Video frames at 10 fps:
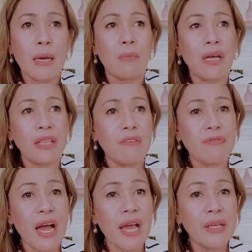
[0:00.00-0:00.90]
But if
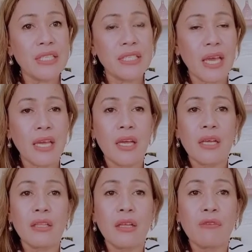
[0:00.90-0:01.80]
I'd say
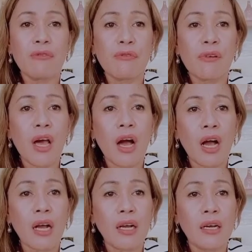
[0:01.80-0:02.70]
the
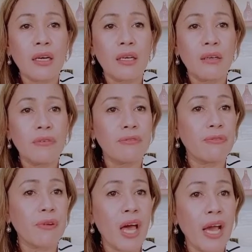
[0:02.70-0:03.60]
flock
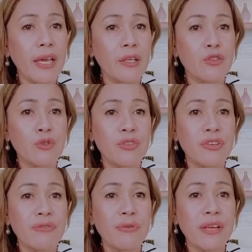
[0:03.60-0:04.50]
fly to
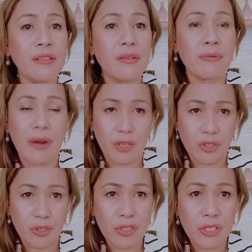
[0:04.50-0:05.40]
different
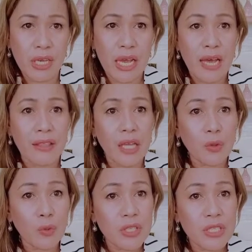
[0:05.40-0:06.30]
directions, that
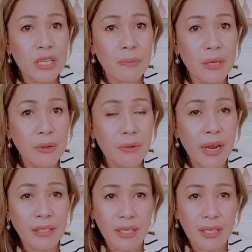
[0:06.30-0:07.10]
would still be correct.